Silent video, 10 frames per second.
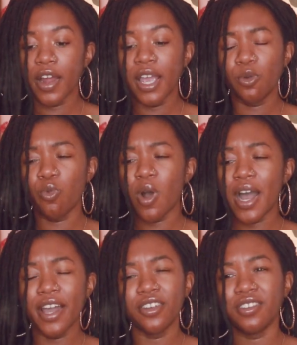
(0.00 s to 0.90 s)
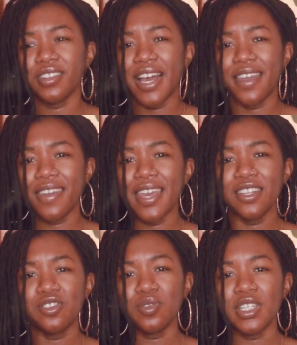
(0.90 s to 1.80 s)
and why you're like
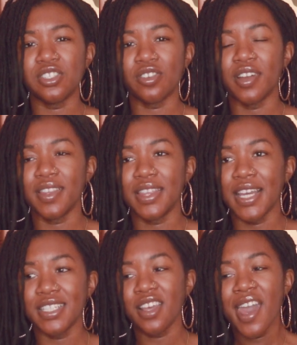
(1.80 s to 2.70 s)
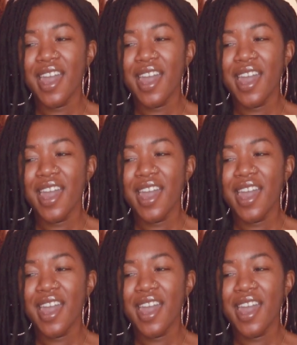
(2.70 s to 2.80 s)
into these certain things,